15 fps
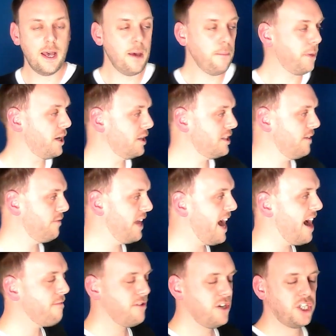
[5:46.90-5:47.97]
Because if the
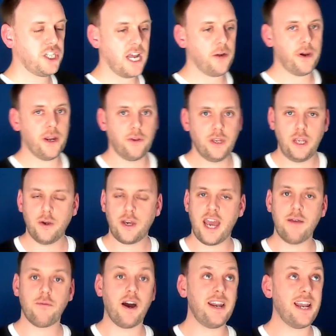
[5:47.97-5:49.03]
average salary in the
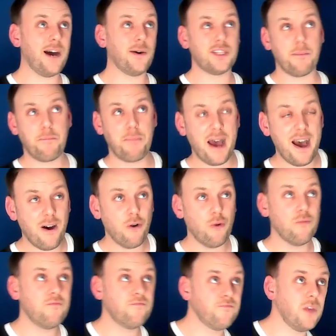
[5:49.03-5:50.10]
UK right now is
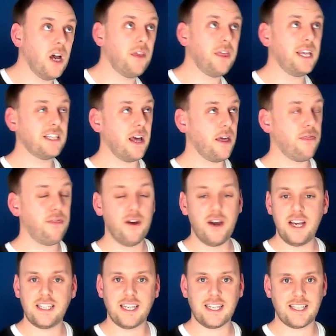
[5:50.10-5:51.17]
about, I think it's like
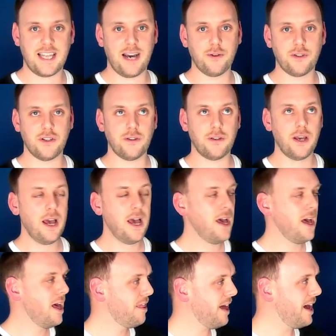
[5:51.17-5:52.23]
36,000,
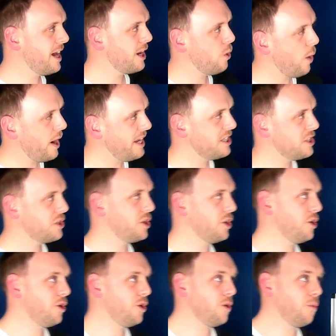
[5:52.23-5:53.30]
that equates
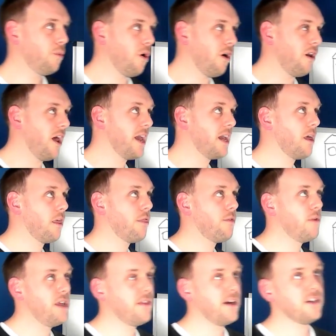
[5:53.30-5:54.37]
to what, like
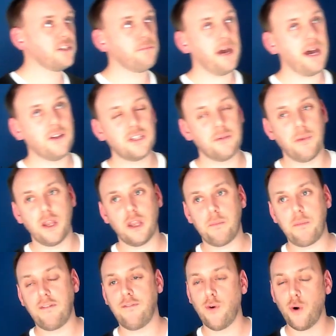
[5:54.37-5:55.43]
£3,000 a month
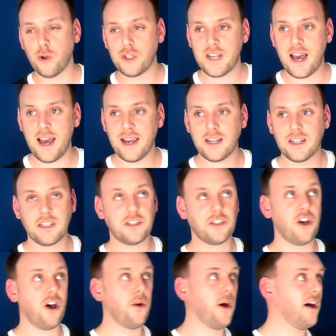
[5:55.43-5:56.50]
before tax,
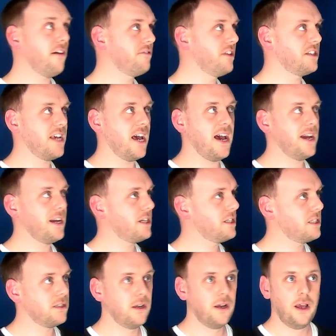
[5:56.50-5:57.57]
so after
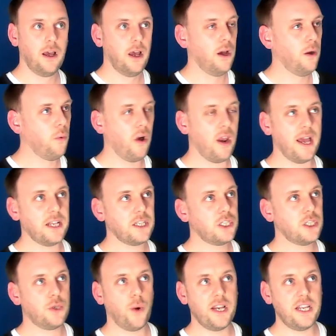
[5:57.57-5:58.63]
tax, what, like
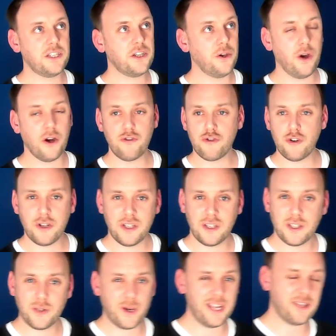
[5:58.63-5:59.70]
2,200,
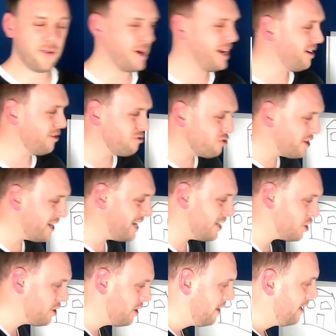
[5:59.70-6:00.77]

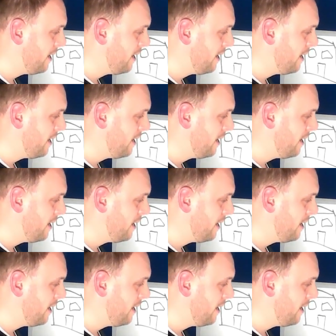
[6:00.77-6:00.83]
2,300-ish?